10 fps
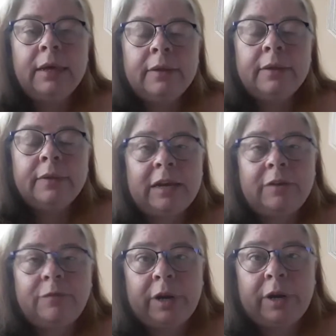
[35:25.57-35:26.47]
They
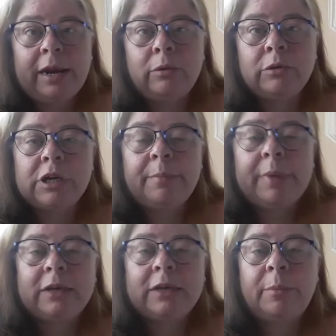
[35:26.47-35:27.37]
take 48 hours to come
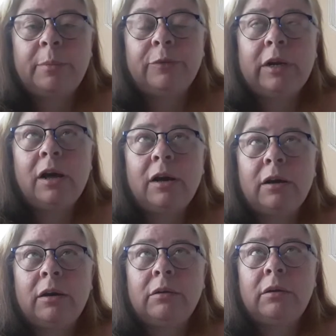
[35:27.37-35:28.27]
back, so about 3 o'clock
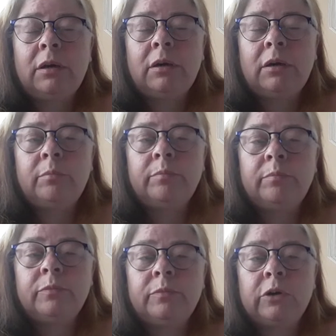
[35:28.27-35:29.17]

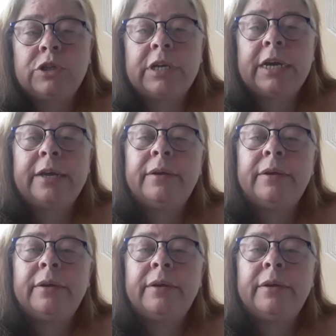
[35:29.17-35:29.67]
Thursday.